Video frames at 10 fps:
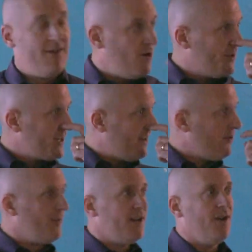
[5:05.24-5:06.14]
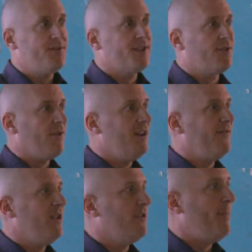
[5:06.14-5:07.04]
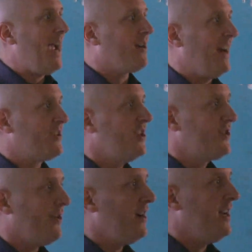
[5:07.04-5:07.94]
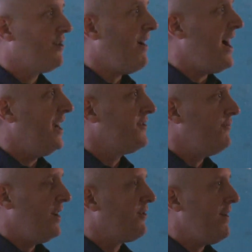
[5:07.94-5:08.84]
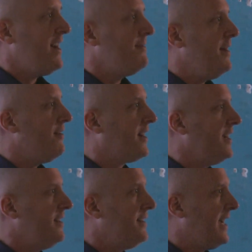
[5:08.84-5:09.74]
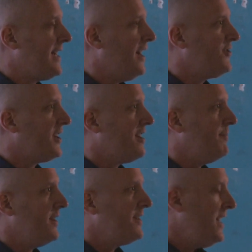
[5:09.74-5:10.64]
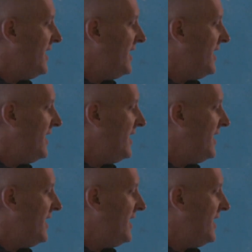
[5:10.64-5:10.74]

Almost everyone knows the story of Packard. Actually started in a garage. One of the great American technology companies